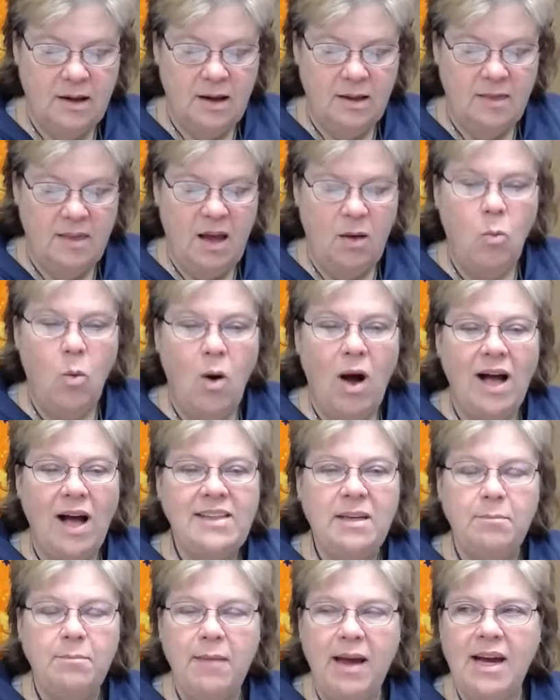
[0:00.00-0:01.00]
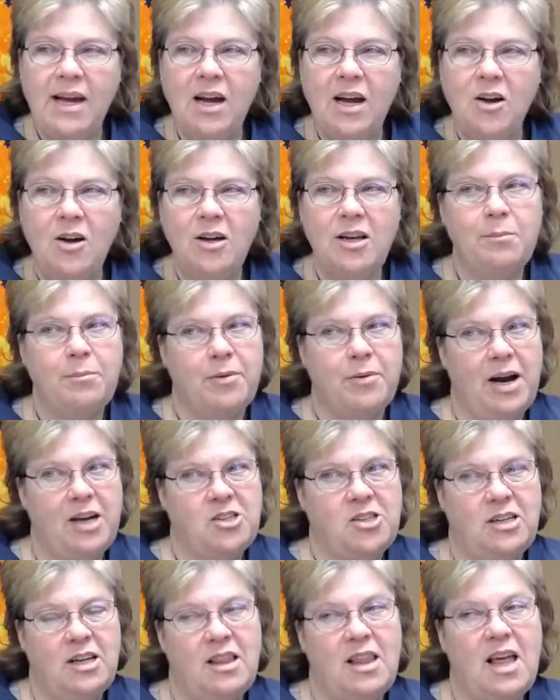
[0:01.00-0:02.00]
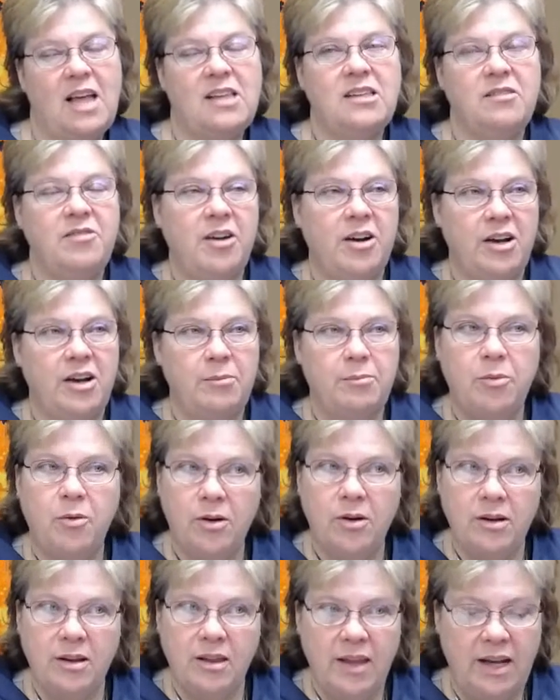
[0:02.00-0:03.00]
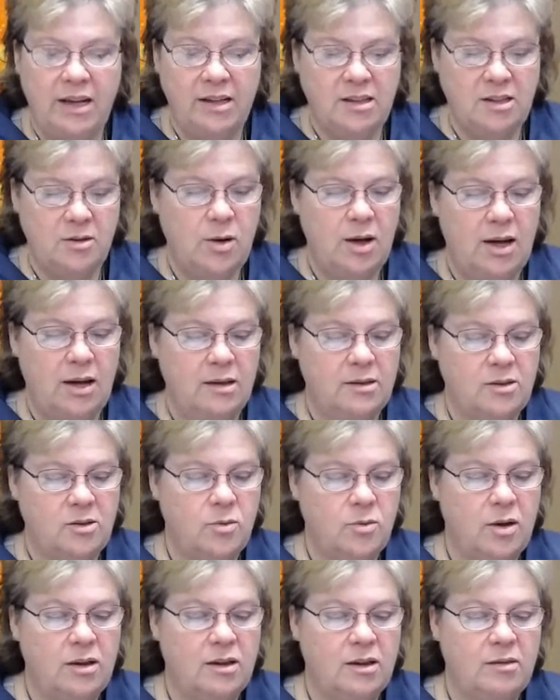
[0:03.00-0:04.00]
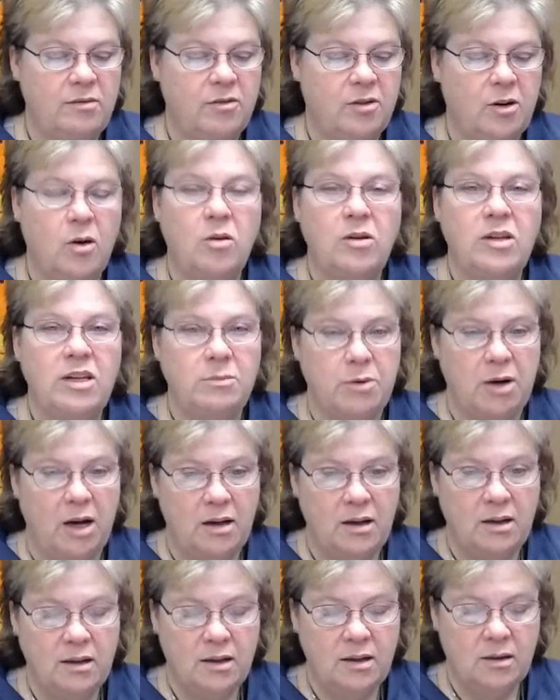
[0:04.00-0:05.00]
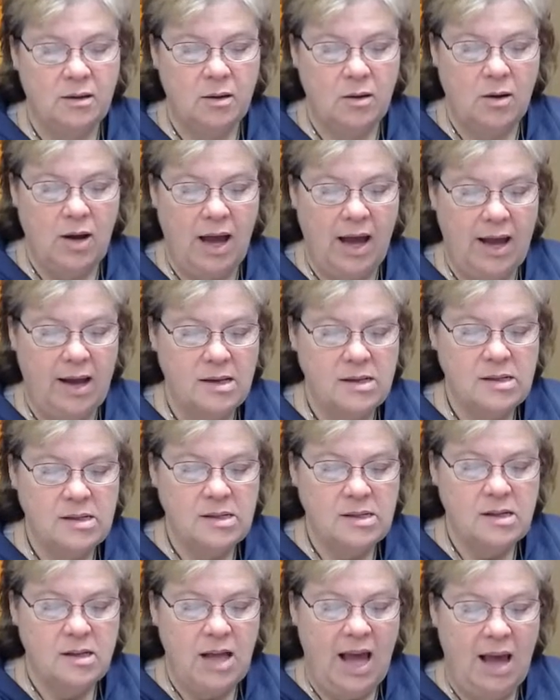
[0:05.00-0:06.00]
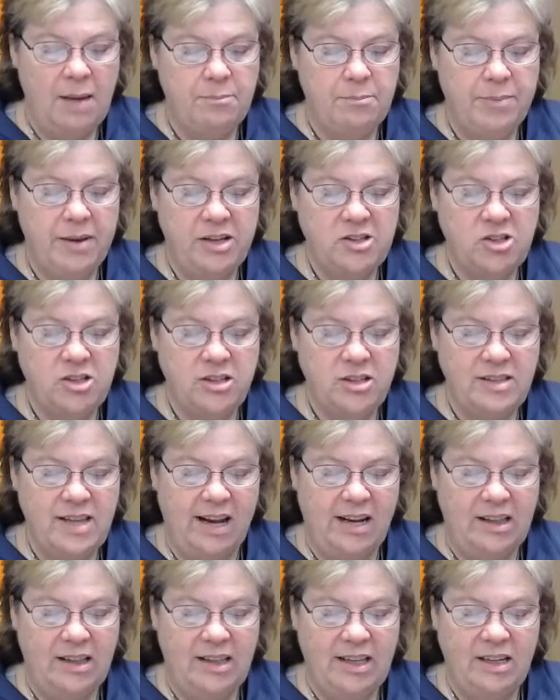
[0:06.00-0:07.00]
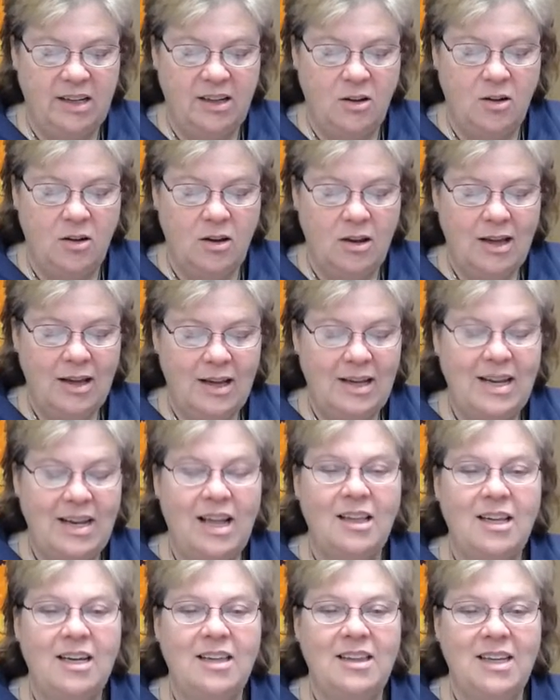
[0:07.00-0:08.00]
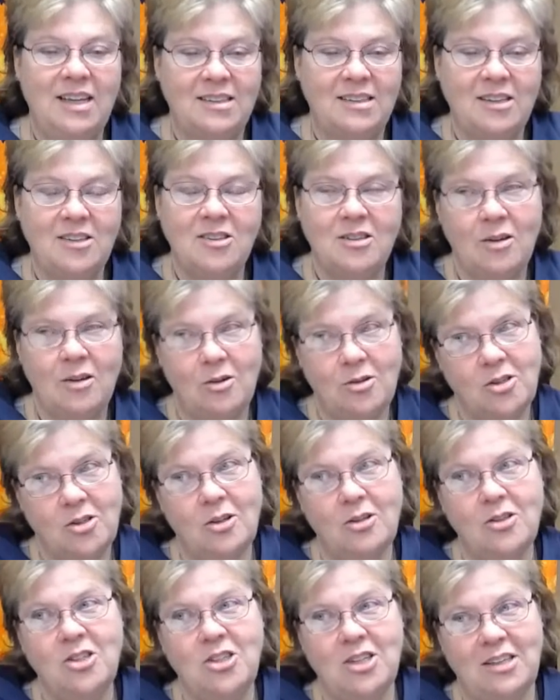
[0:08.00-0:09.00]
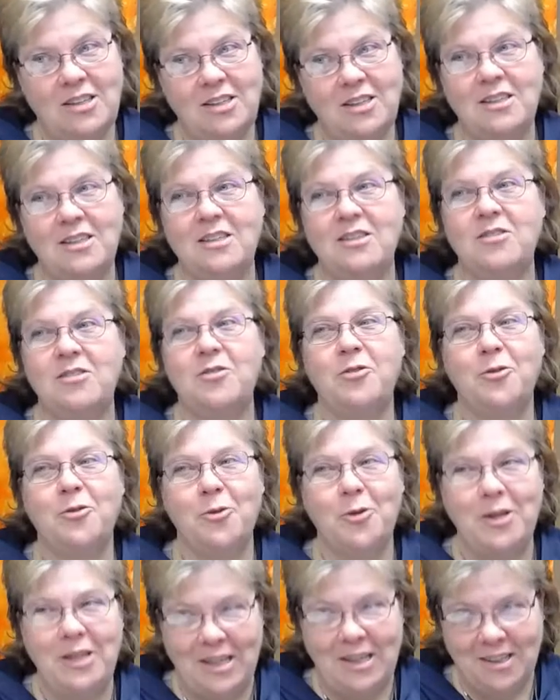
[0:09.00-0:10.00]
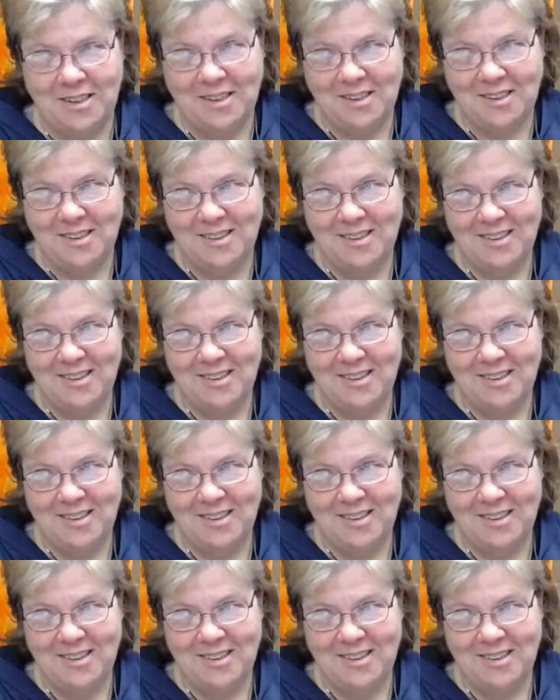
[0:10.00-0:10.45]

They want to make a good impression, and that's a very important thing to a Virgo Libra. Huh. Okay. Ambitious, analytical. Now look at this. Social justice freaks.